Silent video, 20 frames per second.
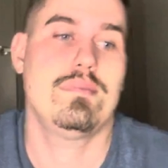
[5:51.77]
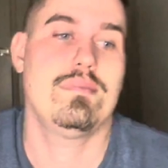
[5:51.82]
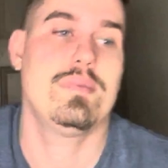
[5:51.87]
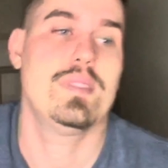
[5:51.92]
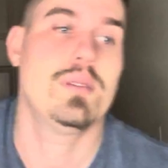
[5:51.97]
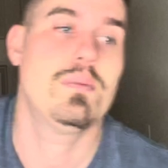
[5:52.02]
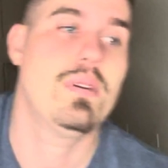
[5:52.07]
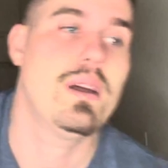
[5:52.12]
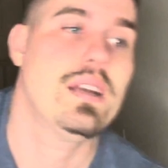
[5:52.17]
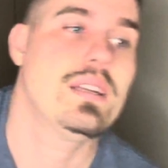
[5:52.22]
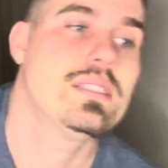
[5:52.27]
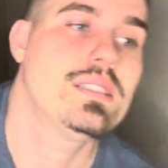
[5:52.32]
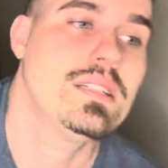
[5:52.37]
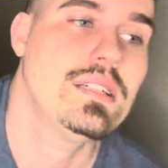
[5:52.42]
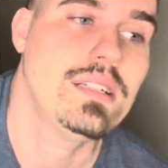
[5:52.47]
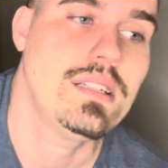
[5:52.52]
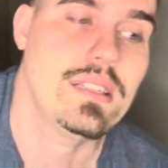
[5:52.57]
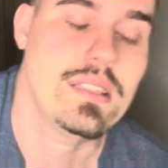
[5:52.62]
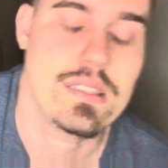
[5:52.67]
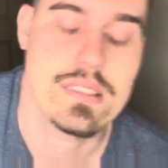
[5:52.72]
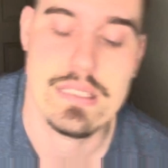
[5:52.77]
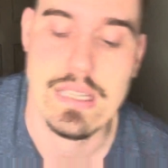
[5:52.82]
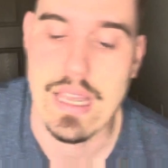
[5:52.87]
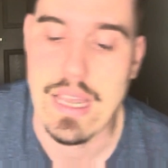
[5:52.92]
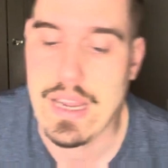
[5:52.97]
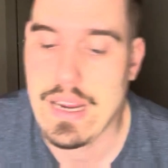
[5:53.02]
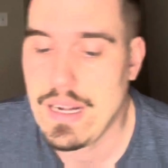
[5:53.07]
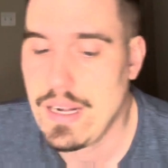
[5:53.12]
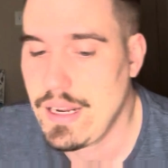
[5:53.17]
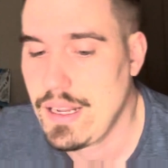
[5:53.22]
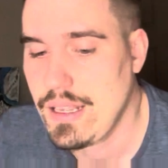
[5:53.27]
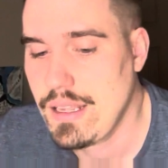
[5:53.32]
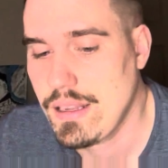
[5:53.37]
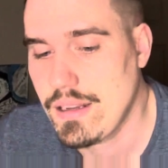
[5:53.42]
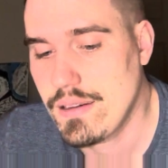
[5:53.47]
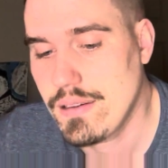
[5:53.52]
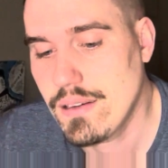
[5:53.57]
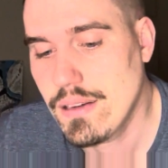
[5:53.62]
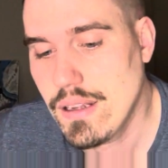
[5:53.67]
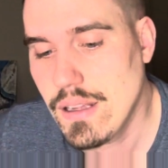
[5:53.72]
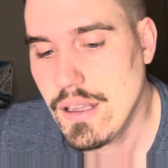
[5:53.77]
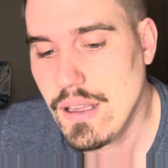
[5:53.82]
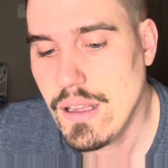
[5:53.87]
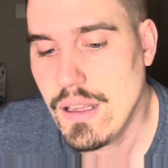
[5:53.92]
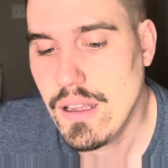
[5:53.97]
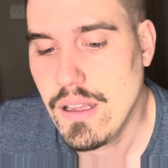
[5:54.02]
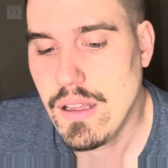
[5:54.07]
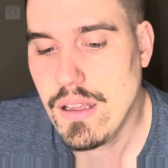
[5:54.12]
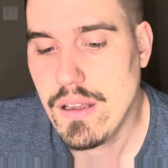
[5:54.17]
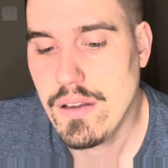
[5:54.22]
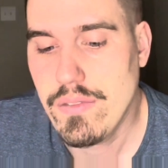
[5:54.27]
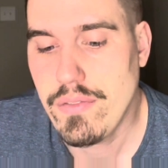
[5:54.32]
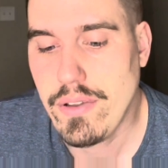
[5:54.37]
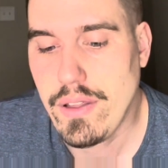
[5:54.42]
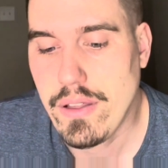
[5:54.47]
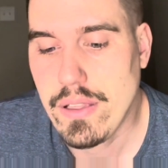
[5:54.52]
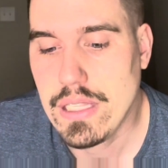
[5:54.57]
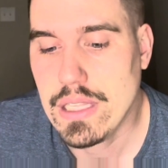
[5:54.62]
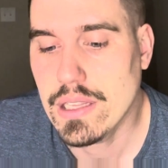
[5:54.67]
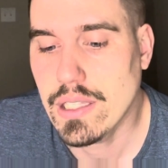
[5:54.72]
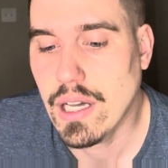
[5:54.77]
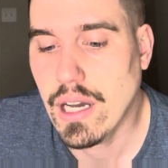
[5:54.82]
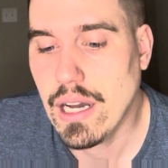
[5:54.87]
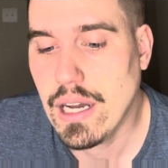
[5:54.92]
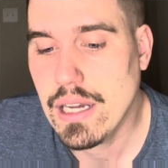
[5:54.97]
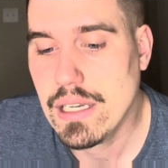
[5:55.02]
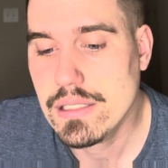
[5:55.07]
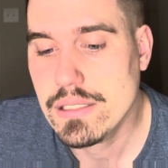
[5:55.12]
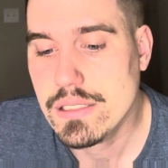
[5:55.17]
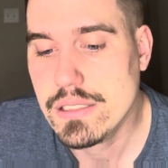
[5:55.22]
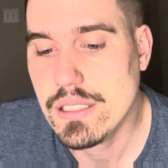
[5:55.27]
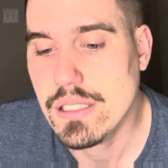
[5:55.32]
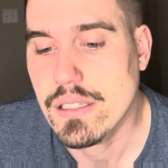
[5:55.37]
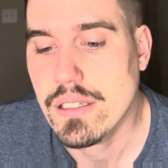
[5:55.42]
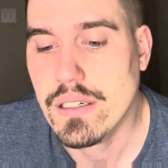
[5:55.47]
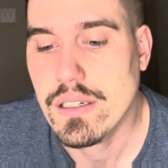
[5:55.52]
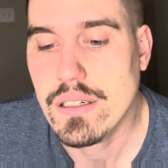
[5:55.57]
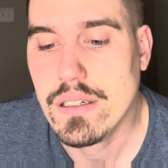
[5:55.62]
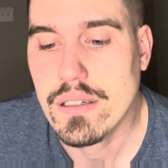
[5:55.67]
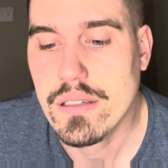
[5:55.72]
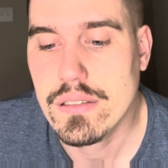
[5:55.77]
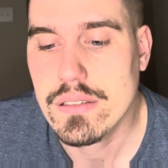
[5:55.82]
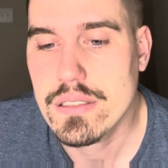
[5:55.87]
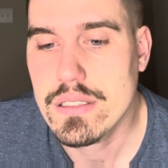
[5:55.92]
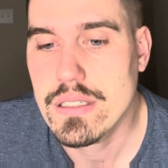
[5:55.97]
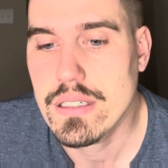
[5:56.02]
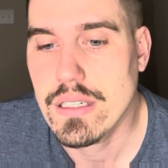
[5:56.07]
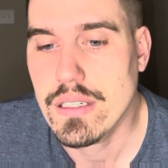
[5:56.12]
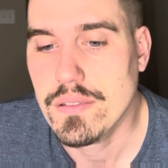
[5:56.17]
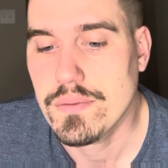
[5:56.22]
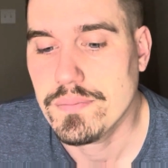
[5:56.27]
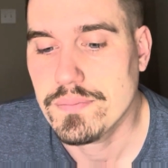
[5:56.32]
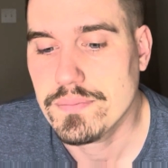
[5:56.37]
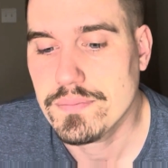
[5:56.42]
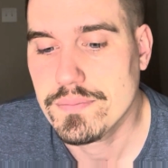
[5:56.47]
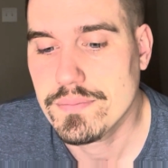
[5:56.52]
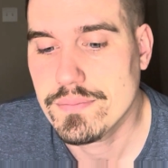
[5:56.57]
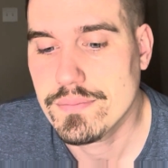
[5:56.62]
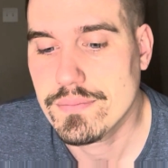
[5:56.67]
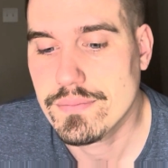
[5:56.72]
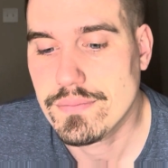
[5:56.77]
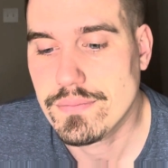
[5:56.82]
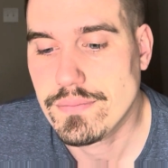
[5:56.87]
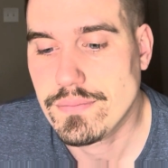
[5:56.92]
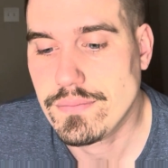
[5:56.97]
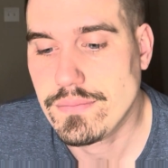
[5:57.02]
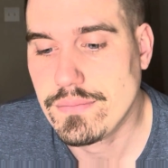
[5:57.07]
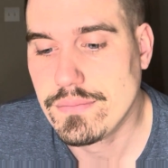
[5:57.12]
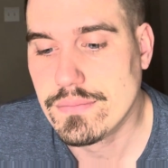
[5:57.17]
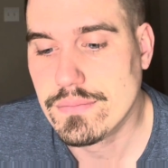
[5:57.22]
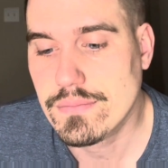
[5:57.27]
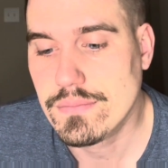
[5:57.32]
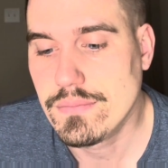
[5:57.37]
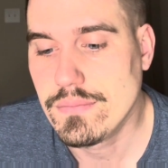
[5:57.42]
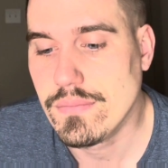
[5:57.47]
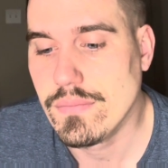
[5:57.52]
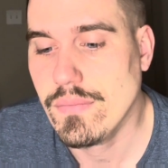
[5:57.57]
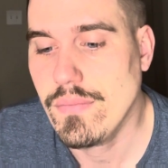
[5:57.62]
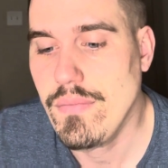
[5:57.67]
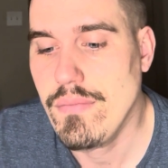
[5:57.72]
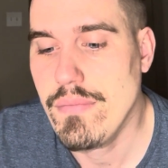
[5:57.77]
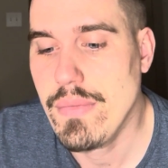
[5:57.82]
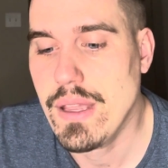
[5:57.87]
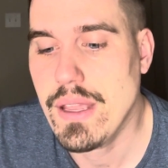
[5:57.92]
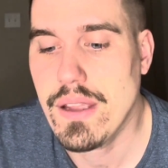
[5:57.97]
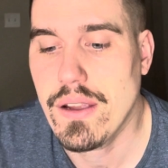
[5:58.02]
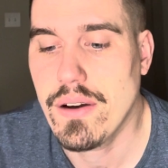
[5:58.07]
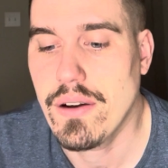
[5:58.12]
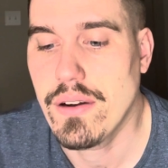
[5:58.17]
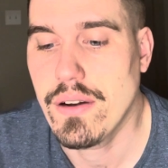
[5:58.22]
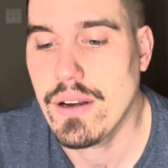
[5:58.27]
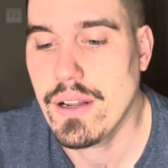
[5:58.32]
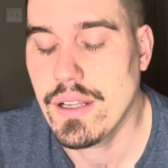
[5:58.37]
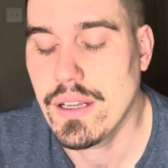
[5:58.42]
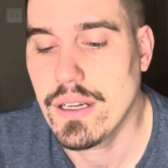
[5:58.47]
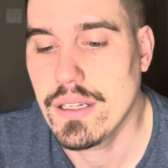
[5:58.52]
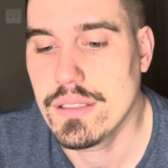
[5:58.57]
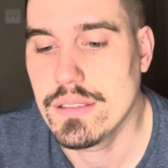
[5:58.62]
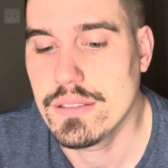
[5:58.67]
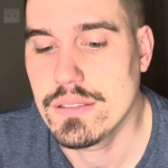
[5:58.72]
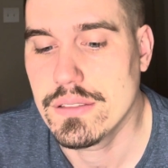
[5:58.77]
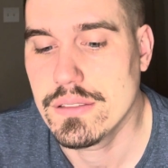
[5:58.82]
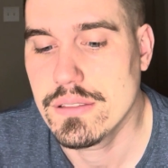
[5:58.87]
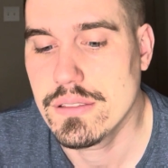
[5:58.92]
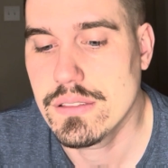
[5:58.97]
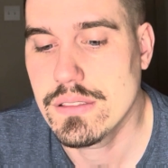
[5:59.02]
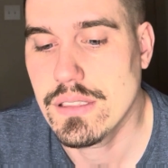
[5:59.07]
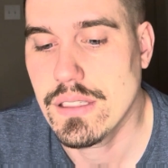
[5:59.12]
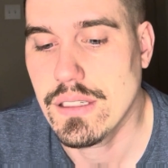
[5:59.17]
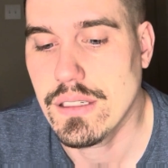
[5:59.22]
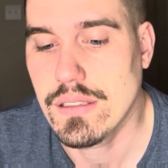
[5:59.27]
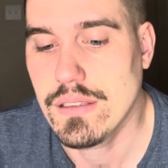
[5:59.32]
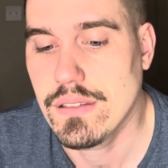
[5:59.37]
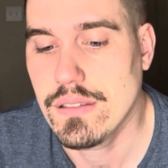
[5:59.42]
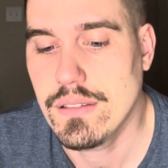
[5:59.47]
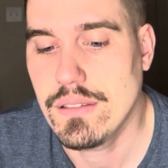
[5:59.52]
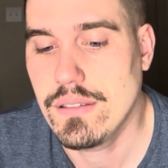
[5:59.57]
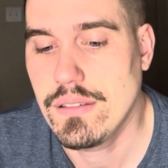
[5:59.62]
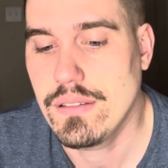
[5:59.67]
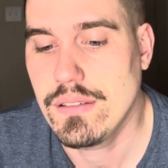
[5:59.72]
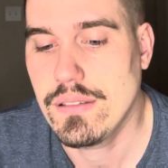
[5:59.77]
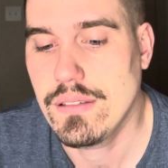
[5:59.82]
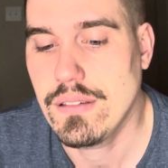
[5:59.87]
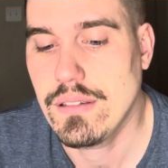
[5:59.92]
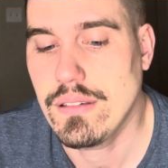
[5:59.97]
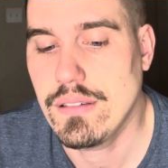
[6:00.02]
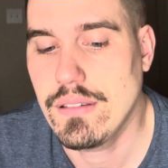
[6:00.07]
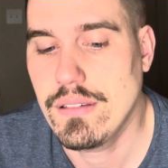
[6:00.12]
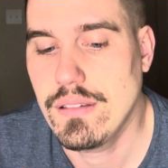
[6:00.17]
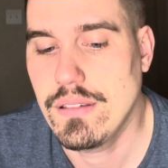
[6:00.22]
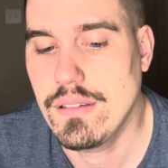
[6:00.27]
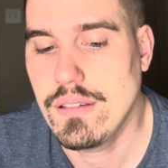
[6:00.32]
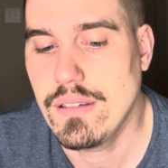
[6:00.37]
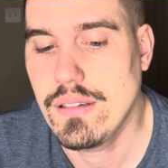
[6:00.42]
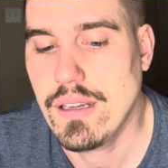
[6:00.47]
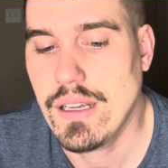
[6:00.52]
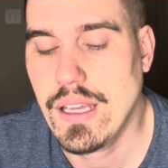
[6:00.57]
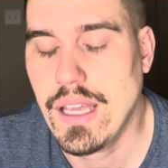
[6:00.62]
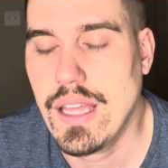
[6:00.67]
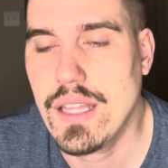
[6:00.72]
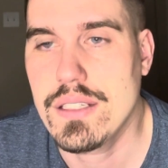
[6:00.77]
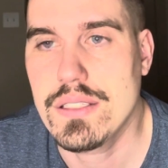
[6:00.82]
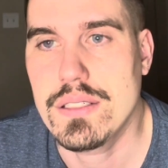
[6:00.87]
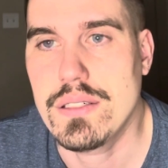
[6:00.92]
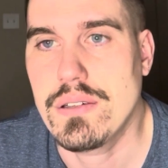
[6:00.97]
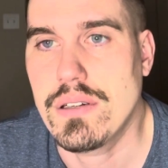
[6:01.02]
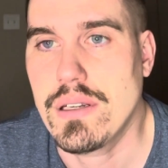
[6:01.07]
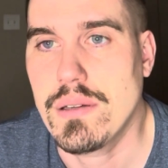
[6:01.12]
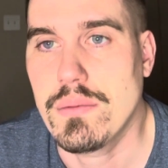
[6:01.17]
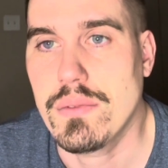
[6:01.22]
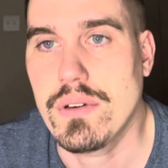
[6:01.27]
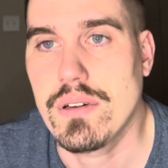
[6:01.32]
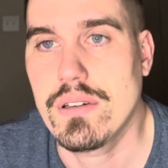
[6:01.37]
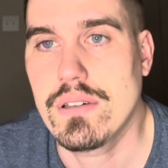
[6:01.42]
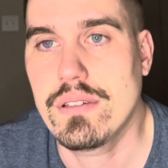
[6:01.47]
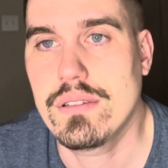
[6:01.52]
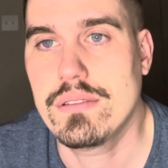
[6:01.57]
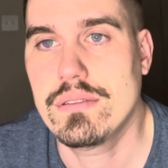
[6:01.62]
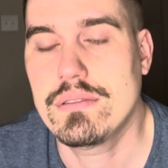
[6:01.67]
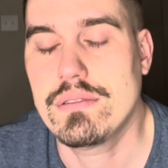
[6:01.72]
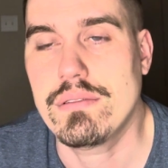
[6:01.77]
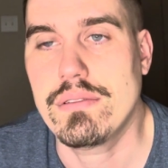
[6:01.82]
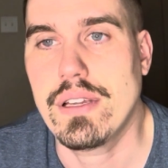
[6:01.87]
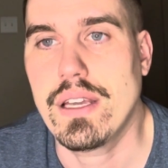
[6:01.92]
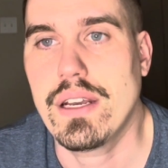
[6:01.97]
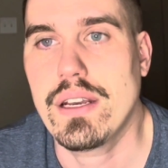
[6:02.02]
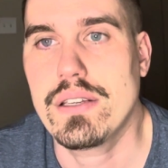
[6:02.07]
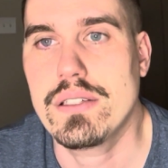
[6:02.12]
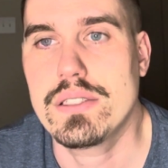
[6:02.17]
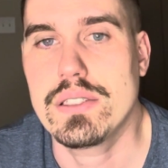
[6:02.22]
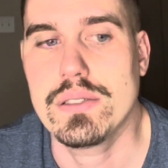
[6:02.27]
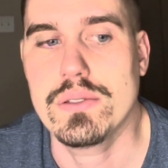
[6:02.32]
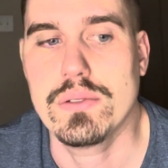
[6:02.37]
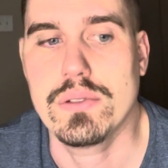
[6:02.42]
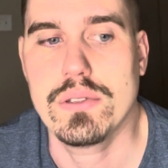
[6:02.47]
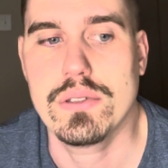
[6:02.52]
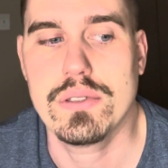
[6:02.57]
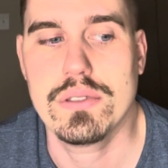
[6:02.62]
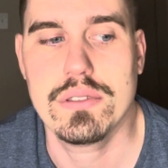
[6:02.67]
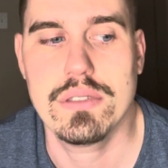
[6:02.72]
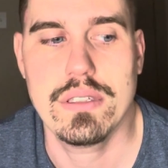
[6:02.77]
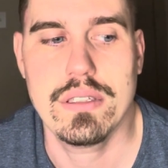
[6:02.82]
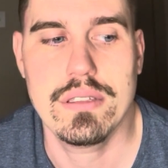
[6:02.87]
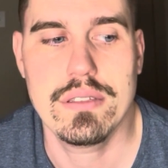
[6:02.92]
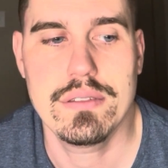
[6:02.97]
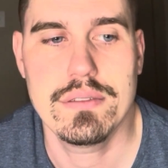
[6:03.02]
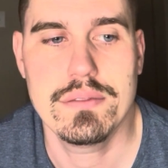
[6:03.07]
depression, anxiety, and feeling lost and hurt, and me hurting others, and I can't do anymore. I'm getting too old,